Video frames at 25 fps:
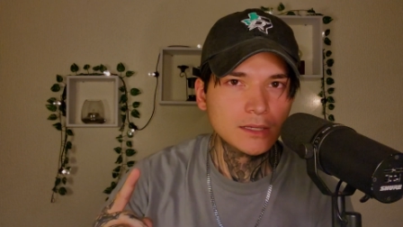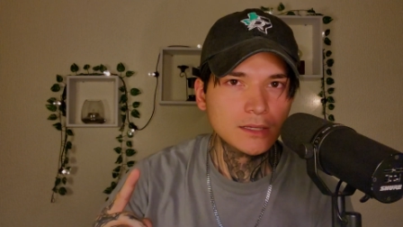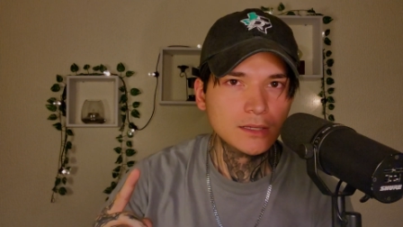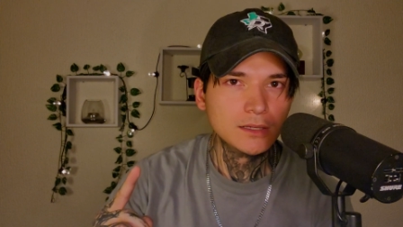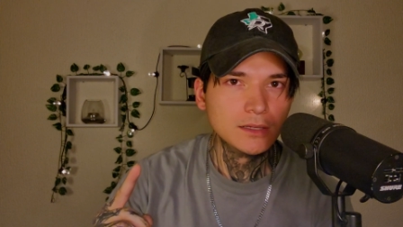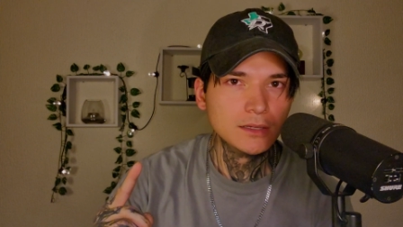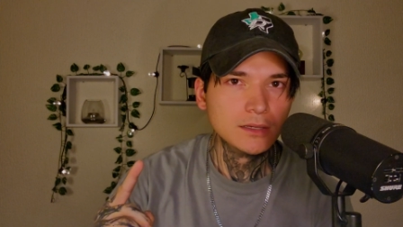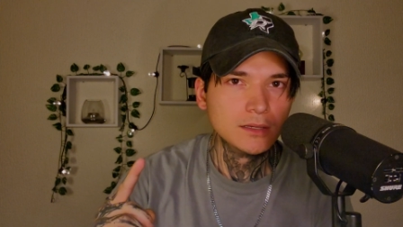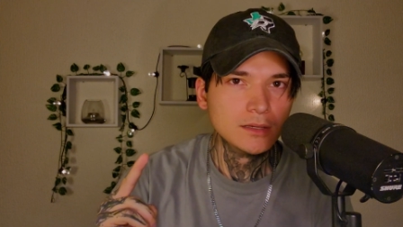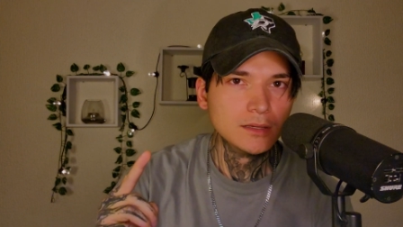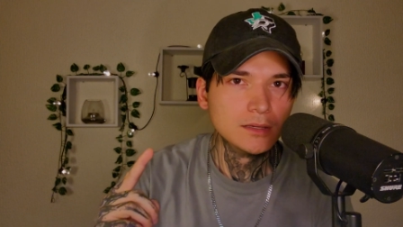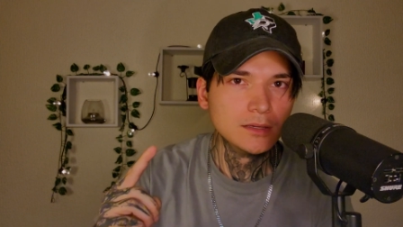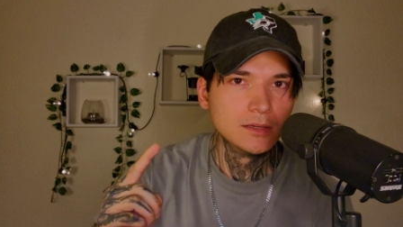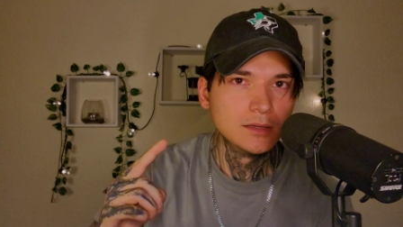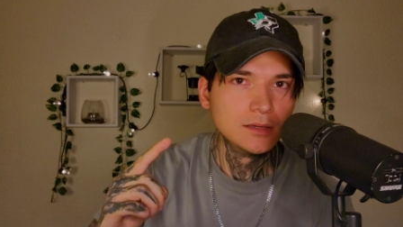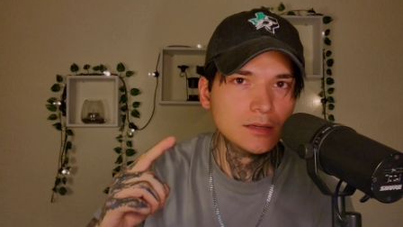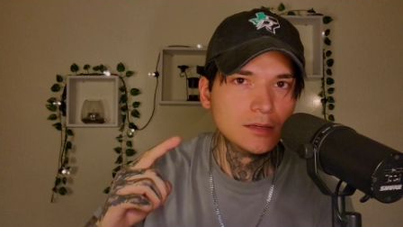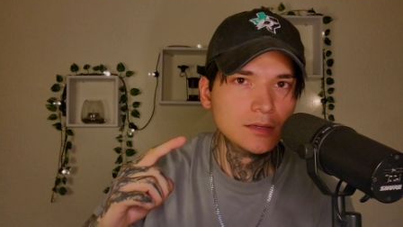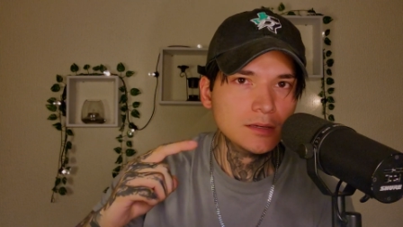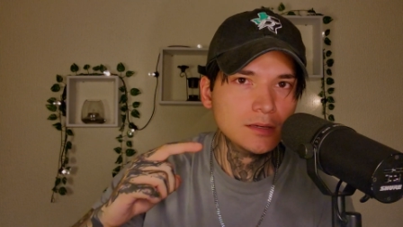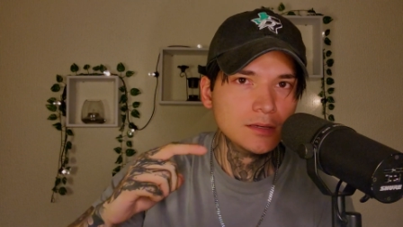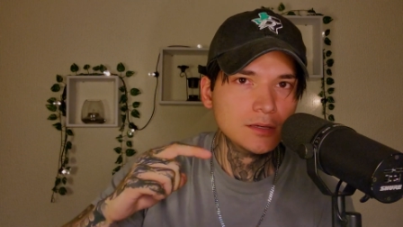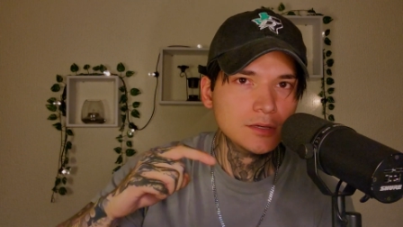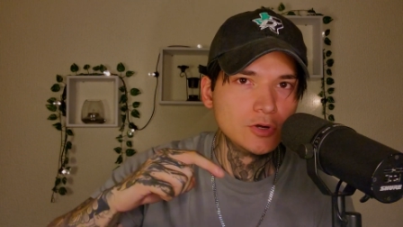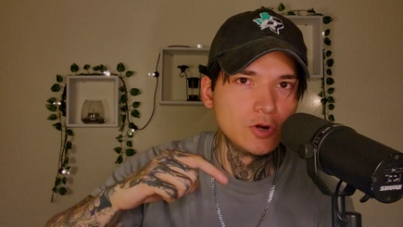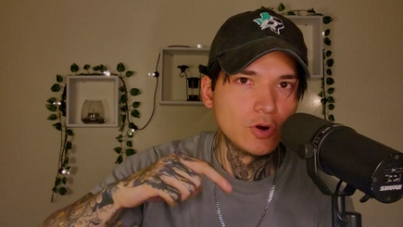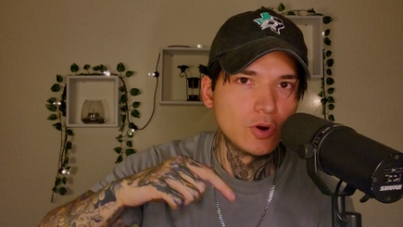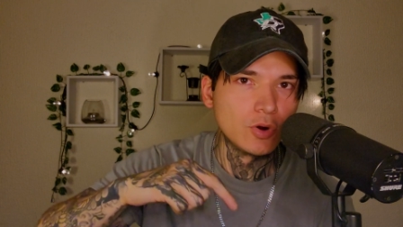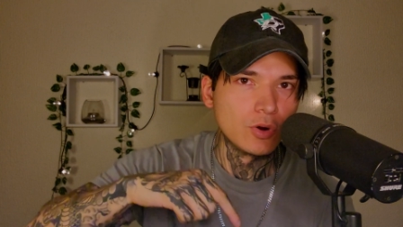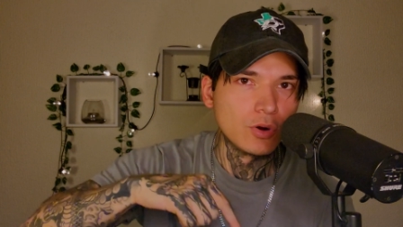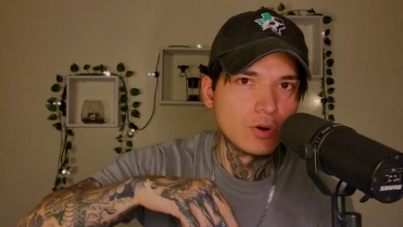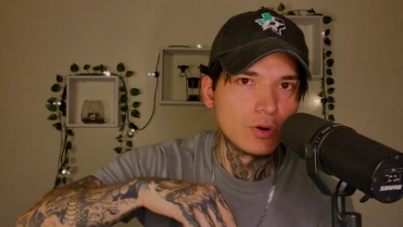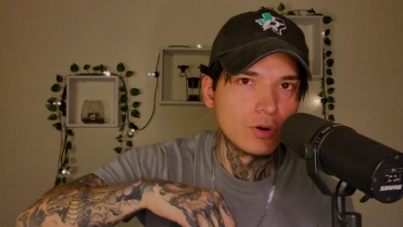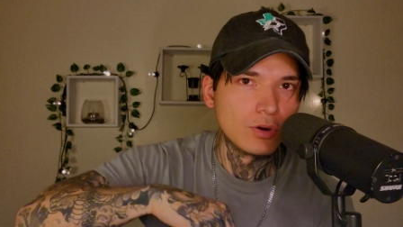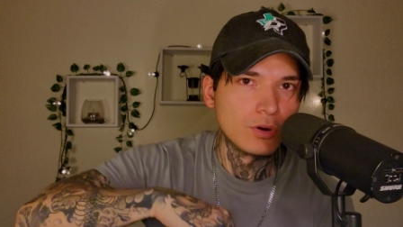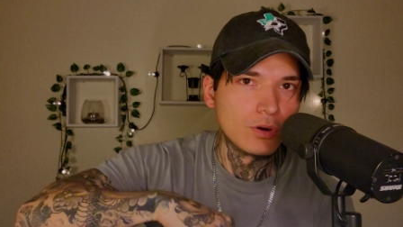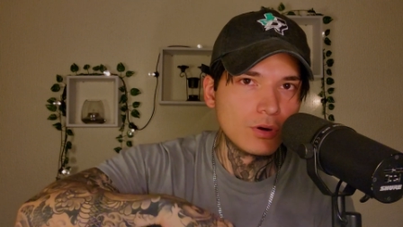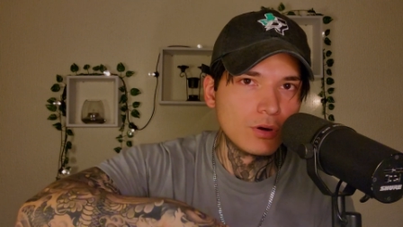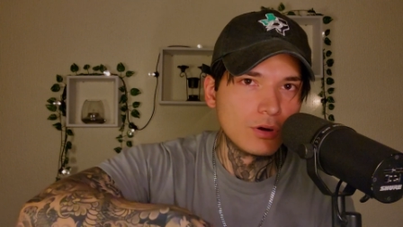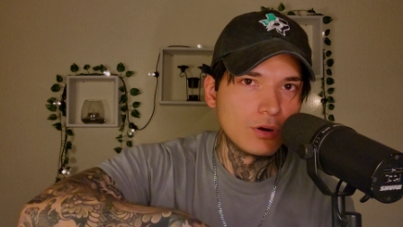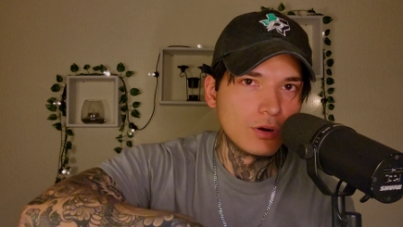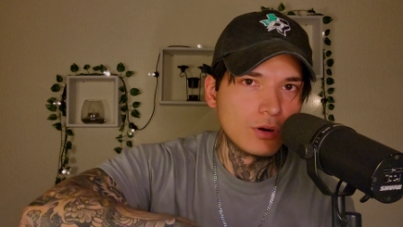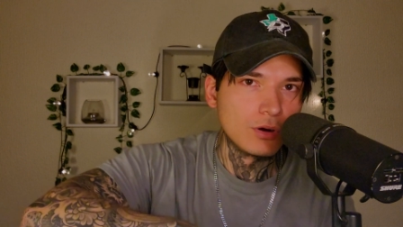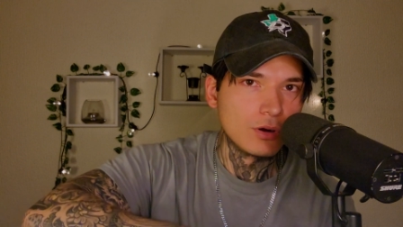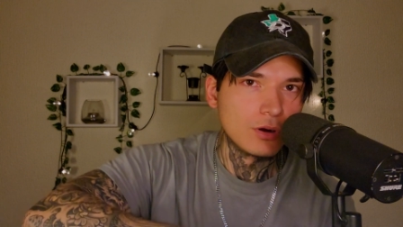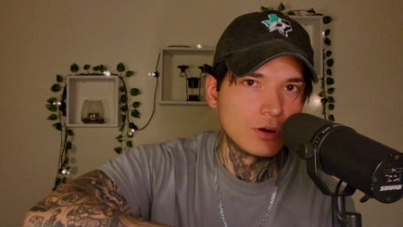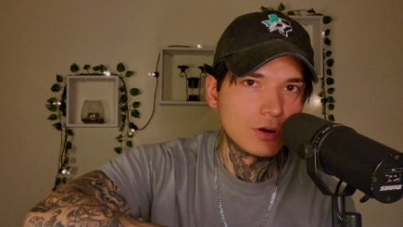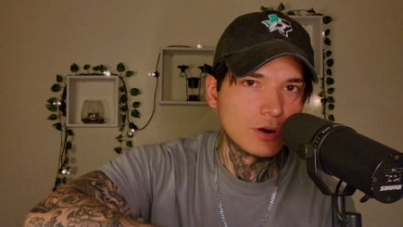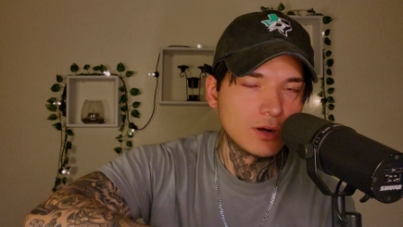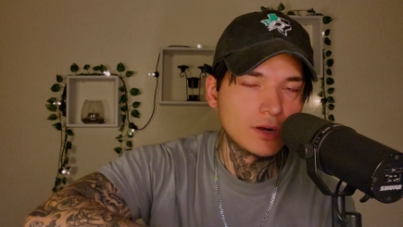
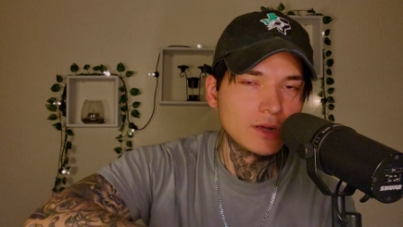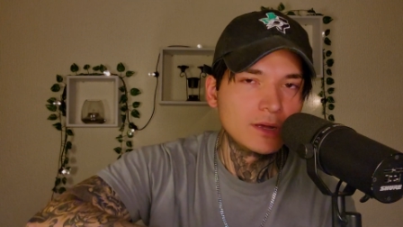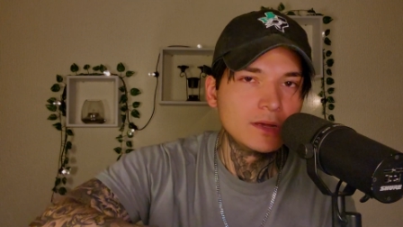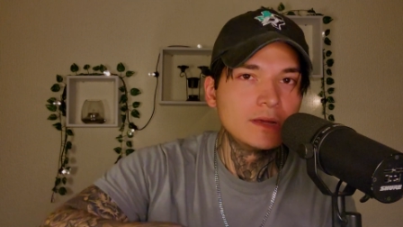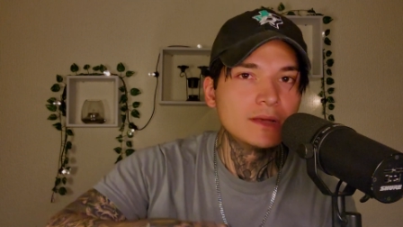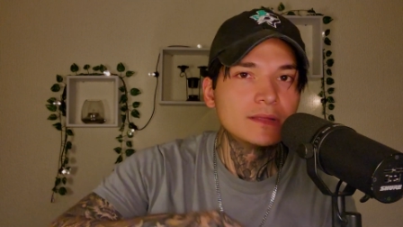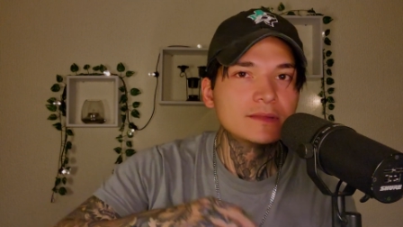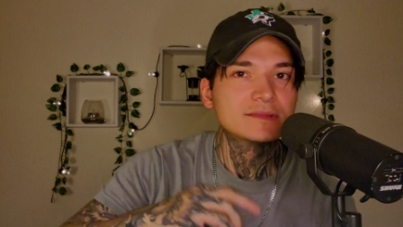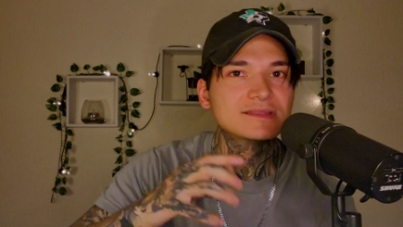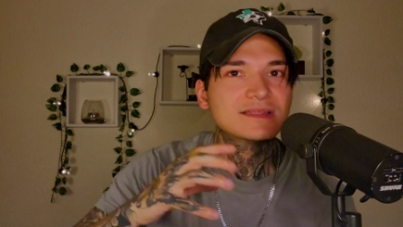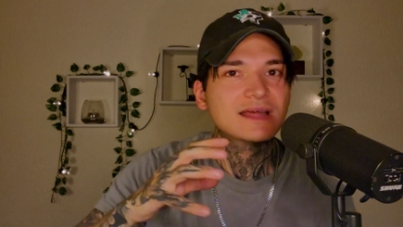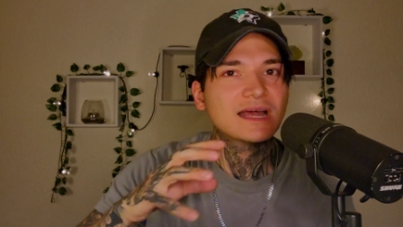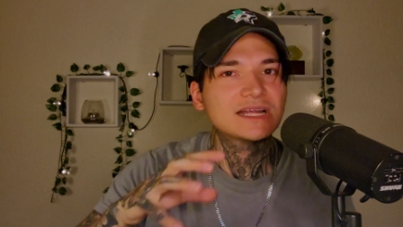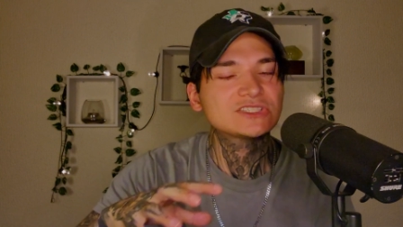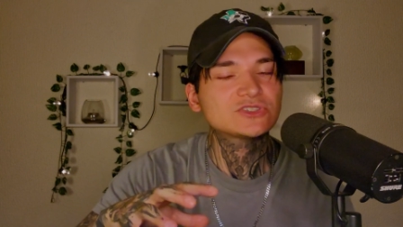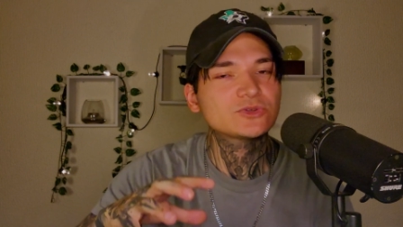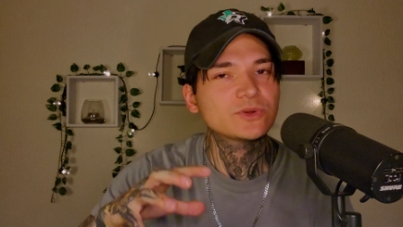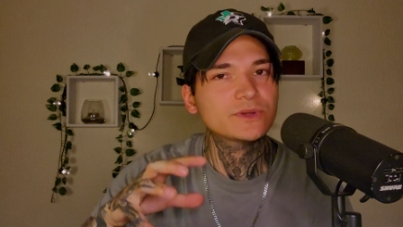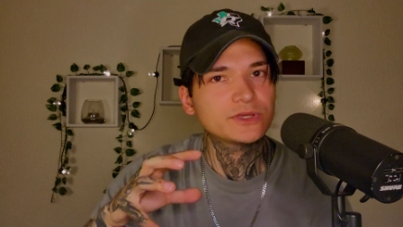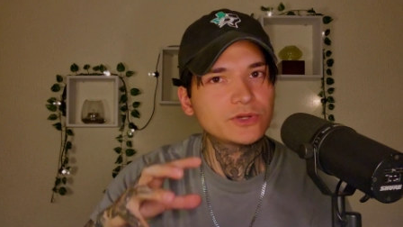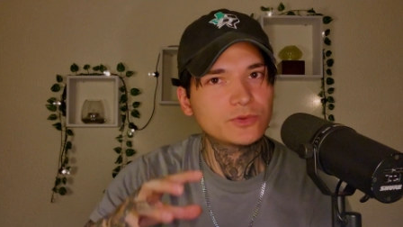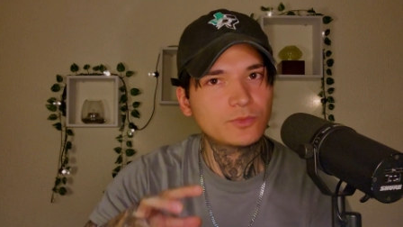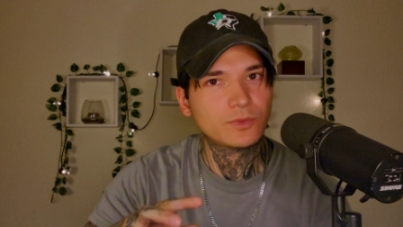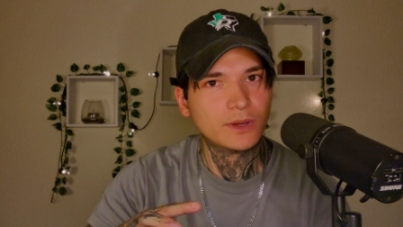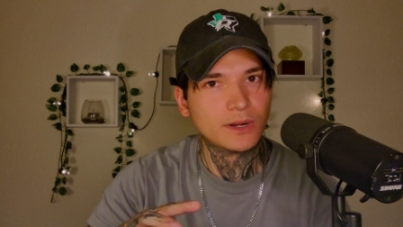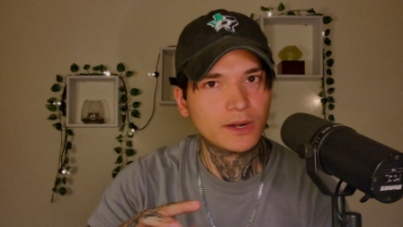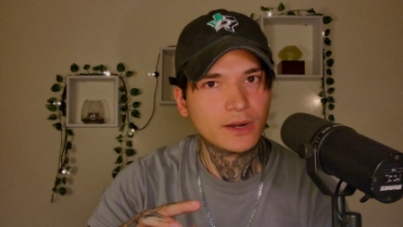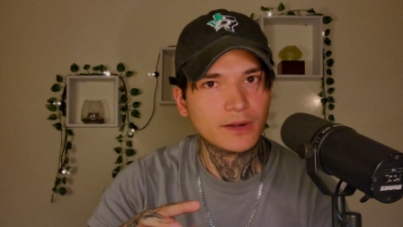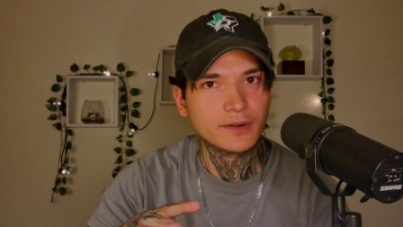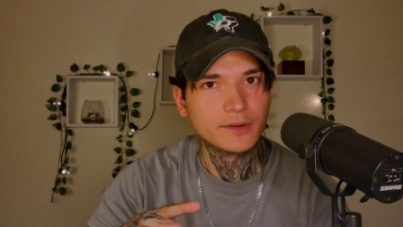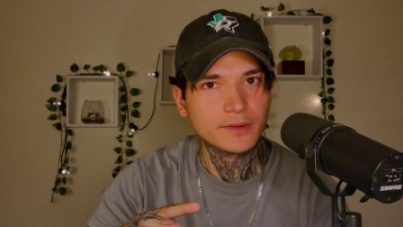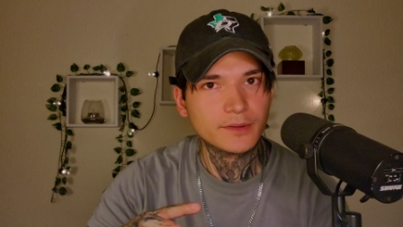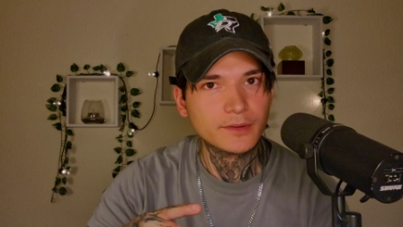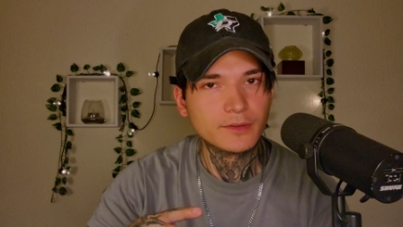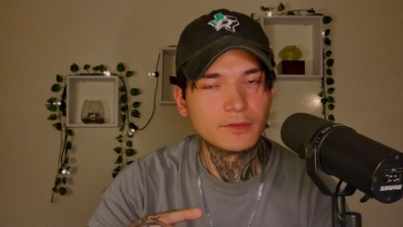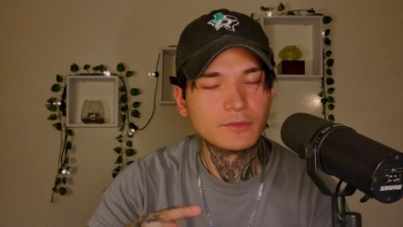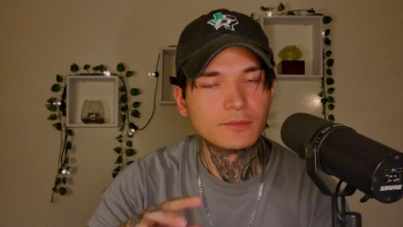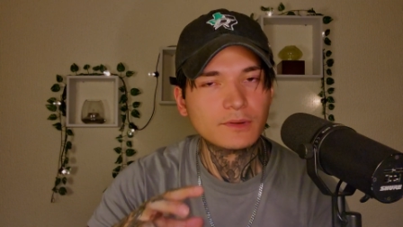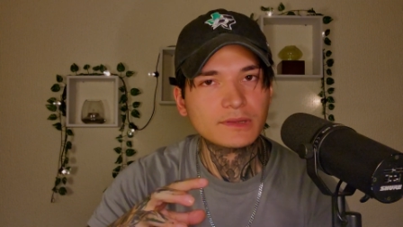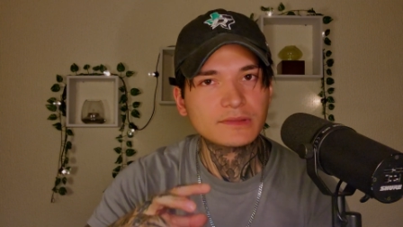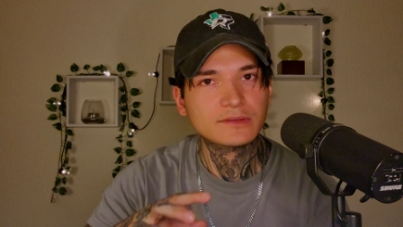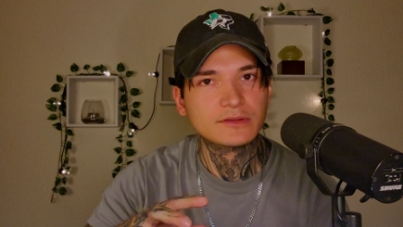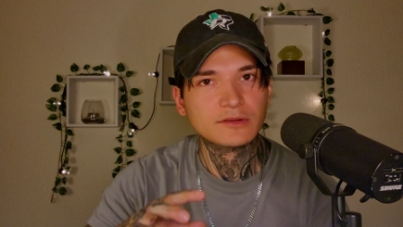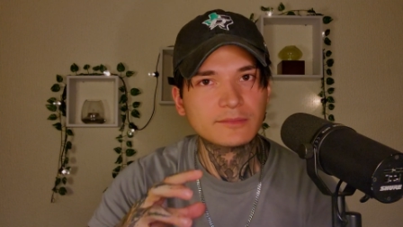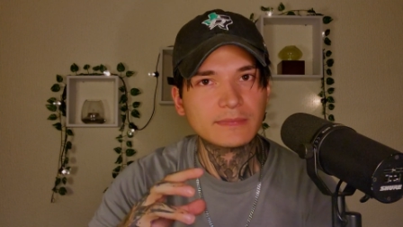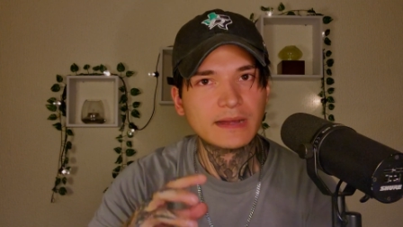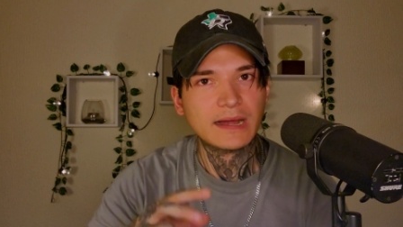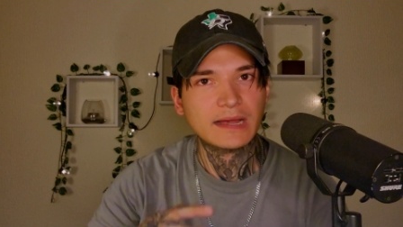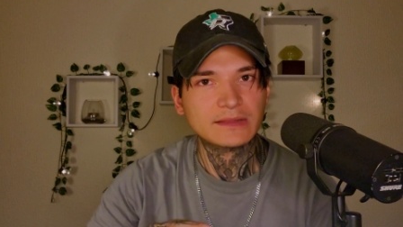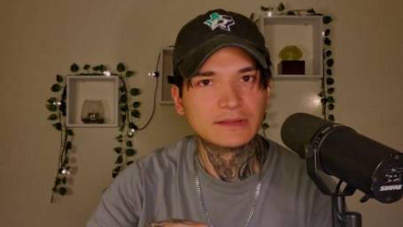Eeyore. That's what you want to do with
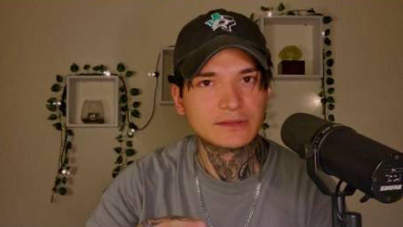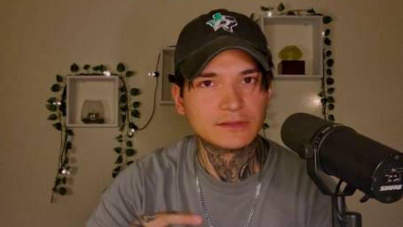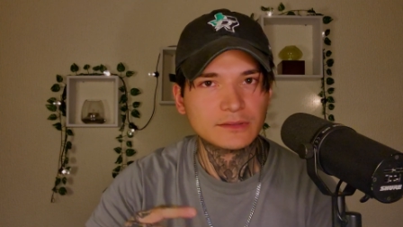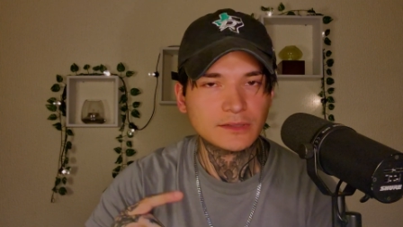your mouth